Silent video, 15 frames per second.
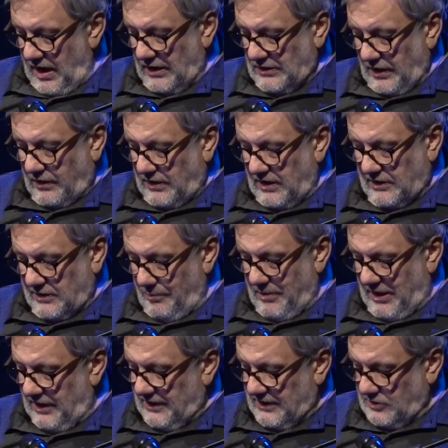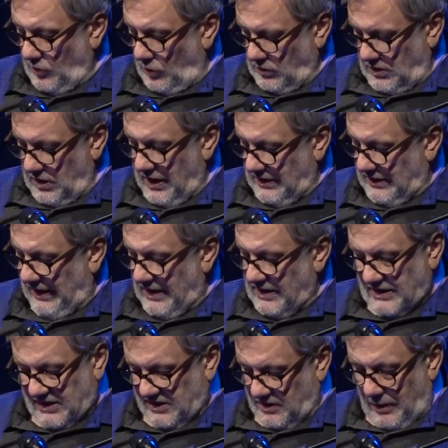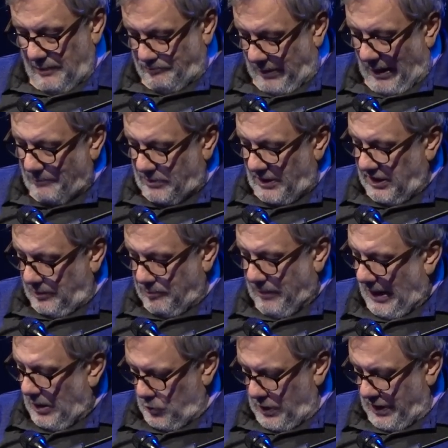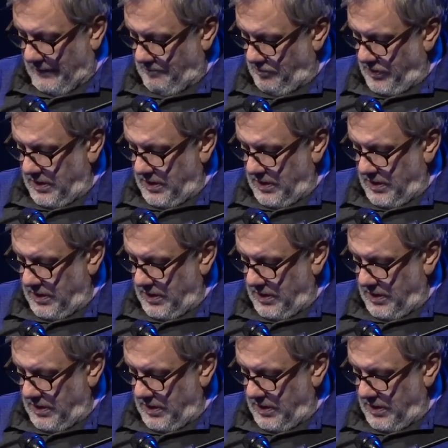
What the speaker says: Anarchism is not against public power.